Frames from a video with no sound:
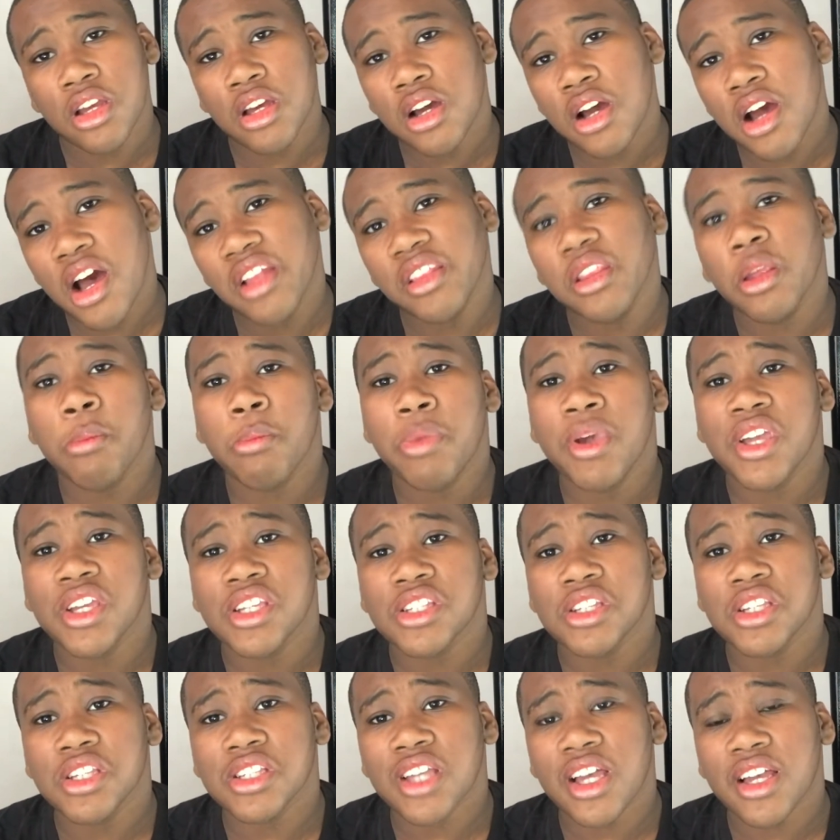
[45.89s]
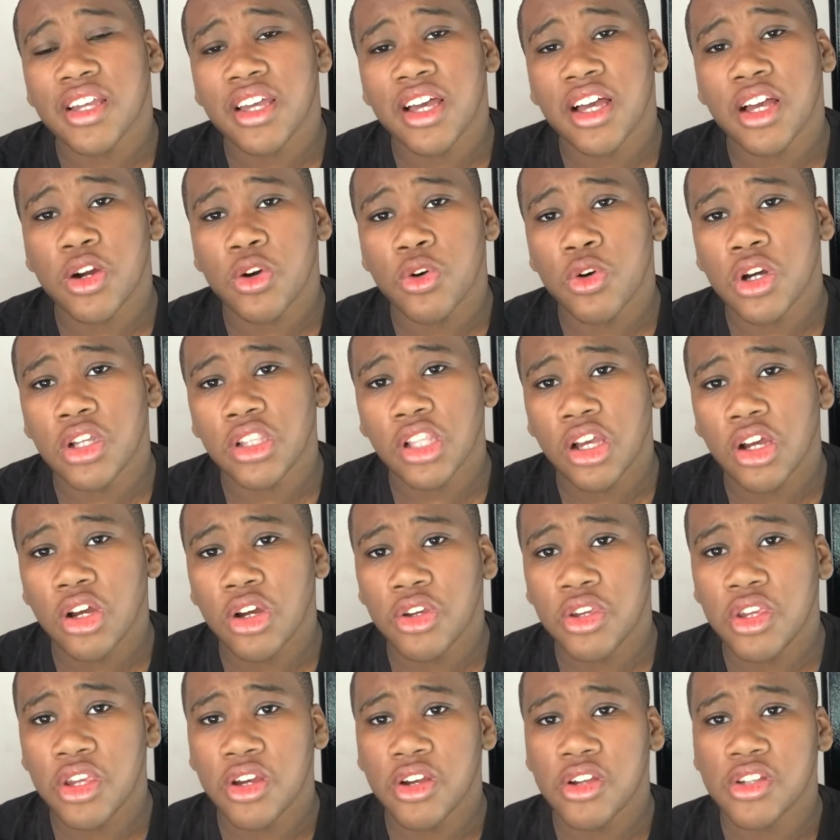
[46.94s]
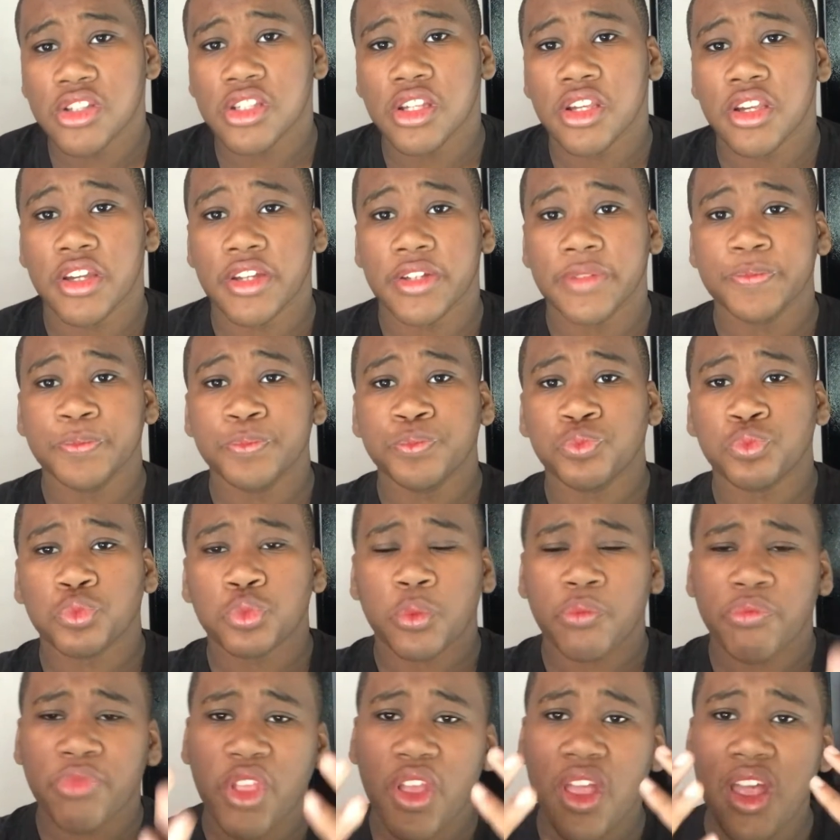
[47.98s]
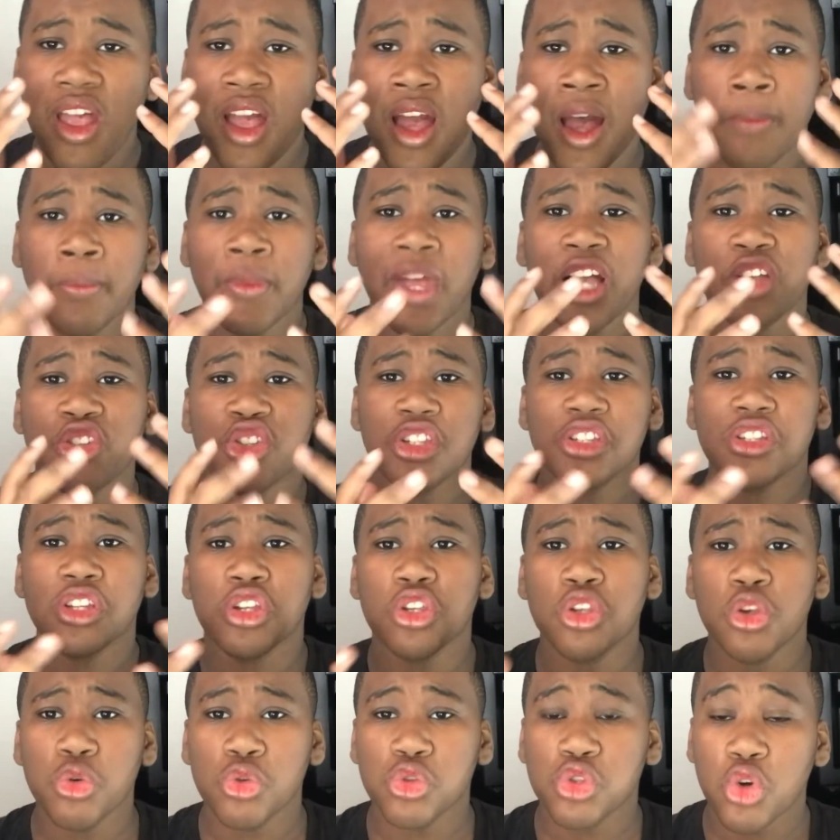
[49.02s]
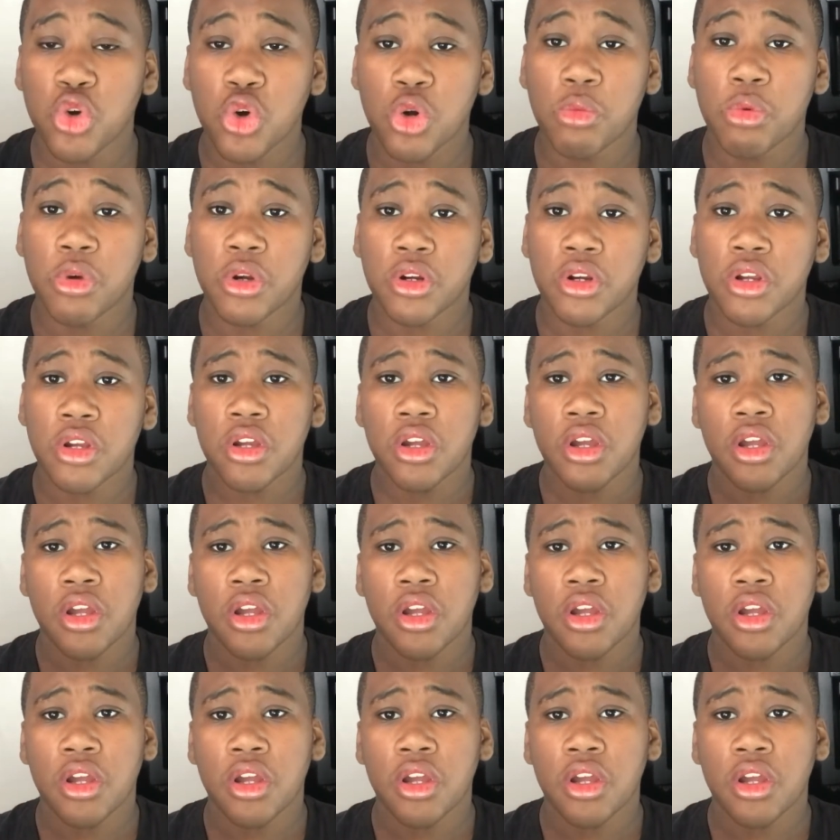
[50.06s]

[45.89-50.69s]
other business I got going on, you know what I'm saying? I'm not just a YouTuber.